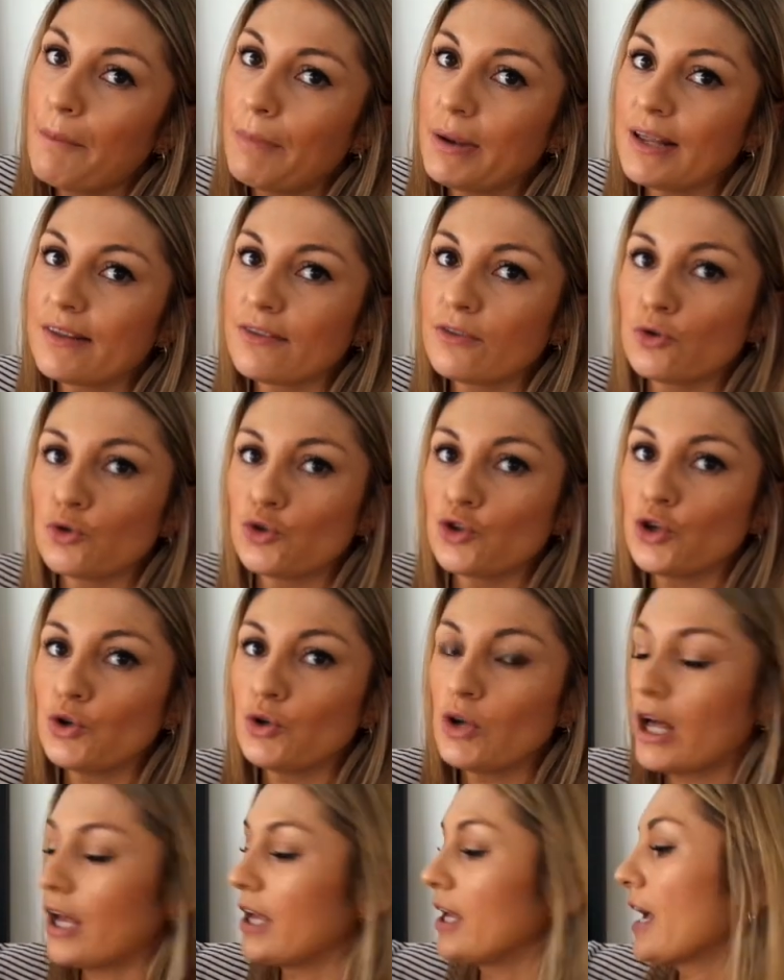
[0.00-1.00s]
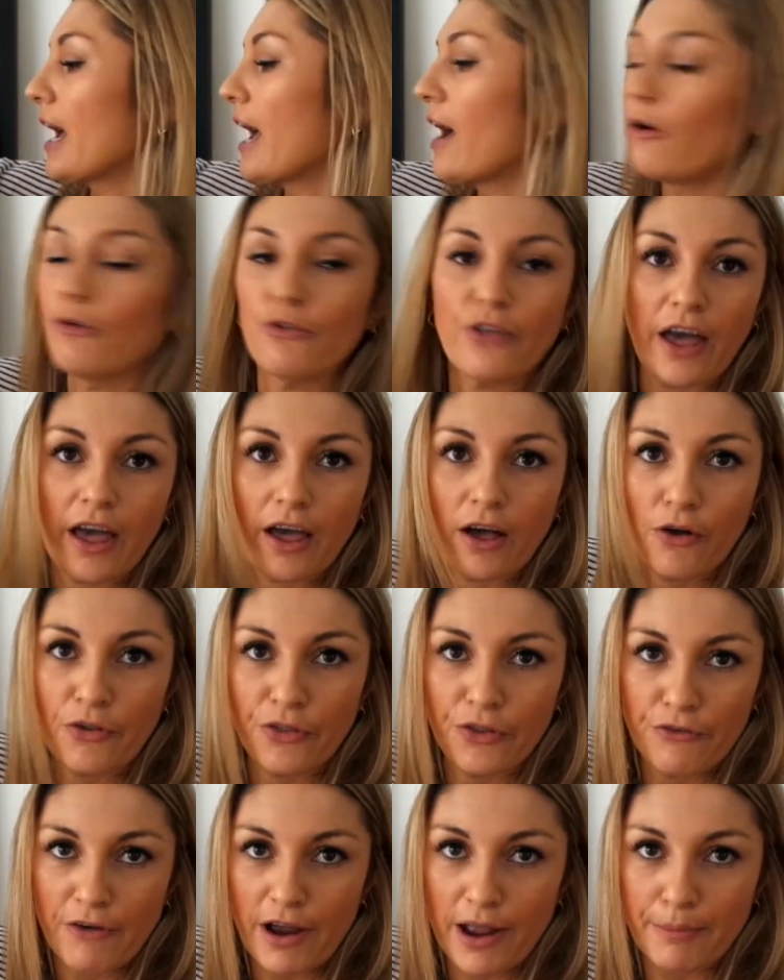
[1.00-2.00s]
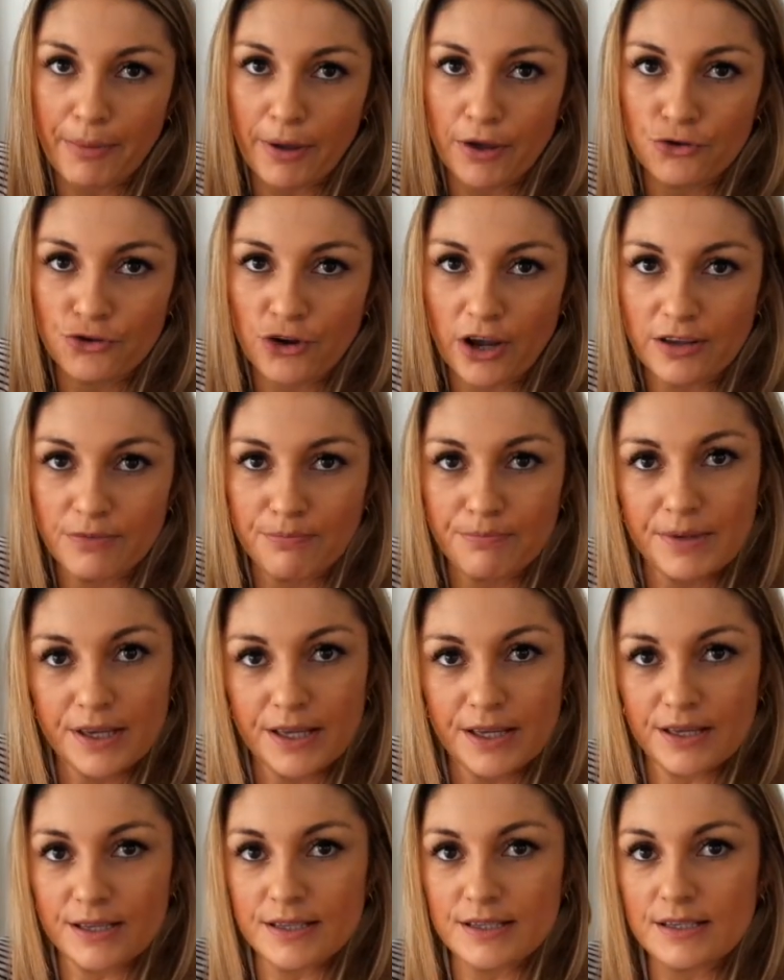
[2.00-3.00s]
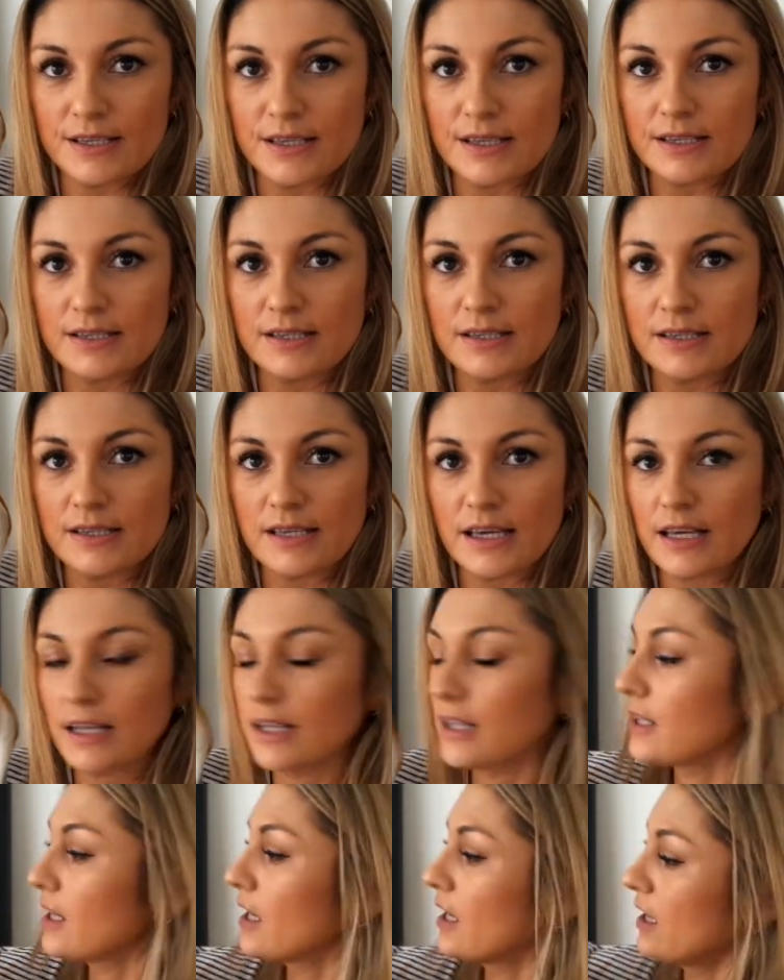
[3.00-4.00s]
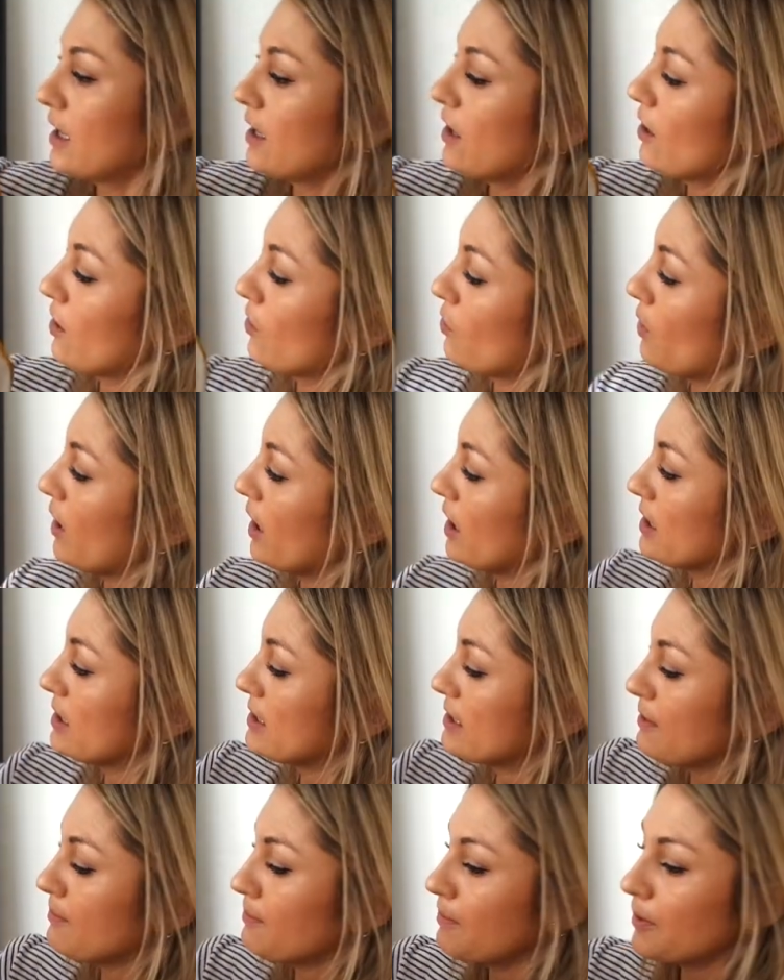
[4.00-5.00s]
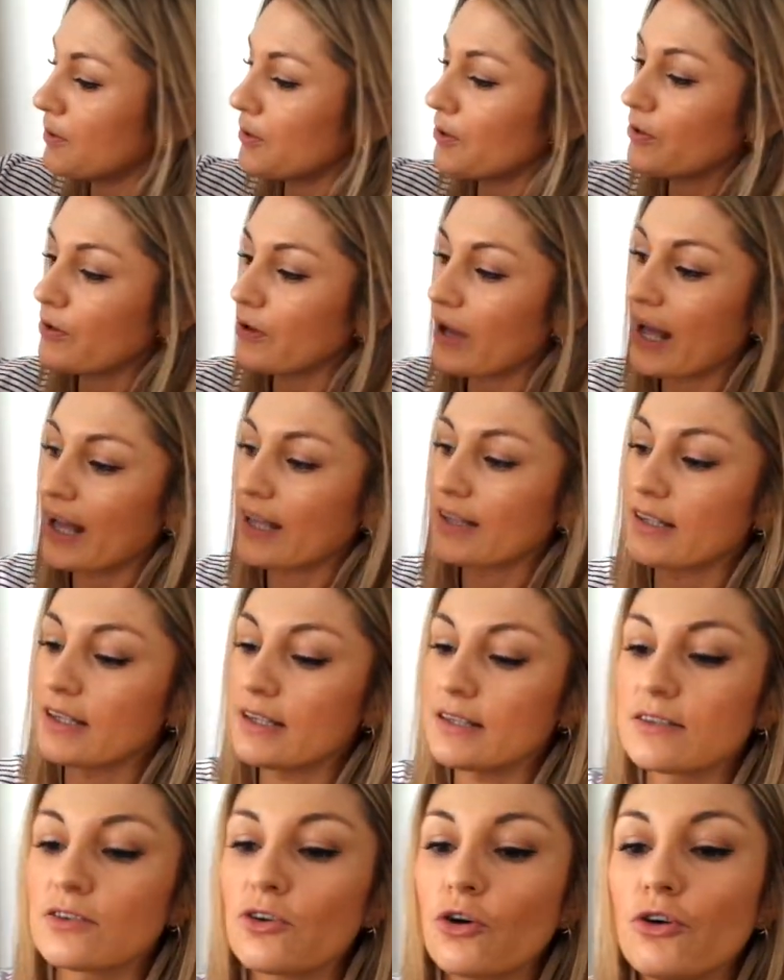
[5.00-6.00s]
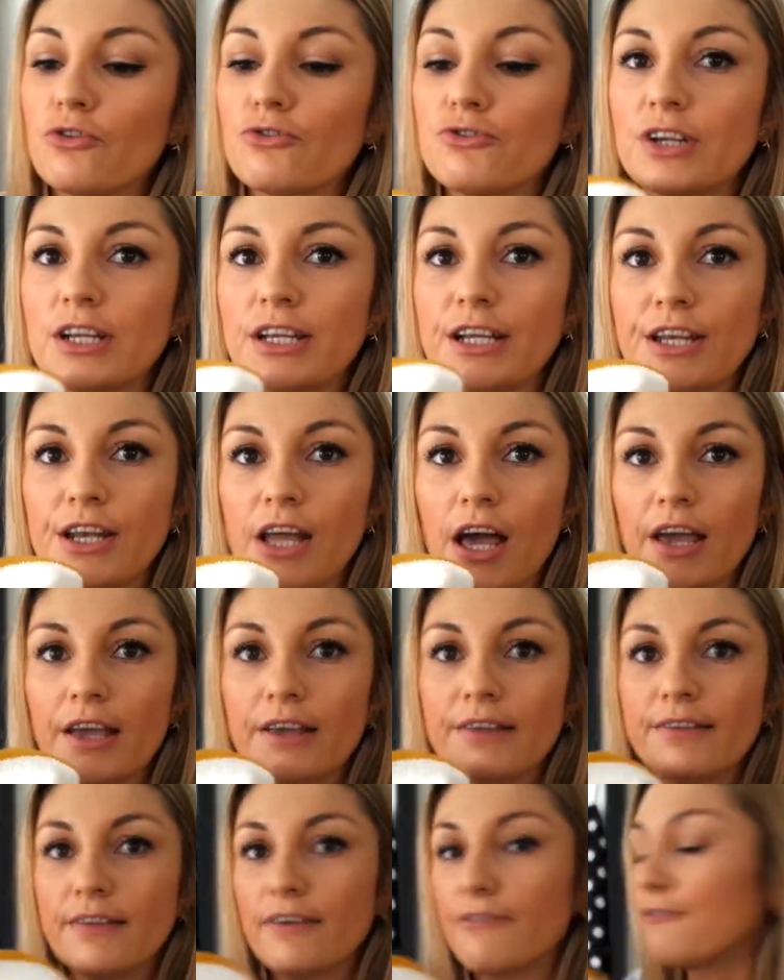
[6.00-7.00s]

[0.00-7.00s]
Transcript: but it's not too like out there on the rainbow trend because it's still quite simple and it's got a really nice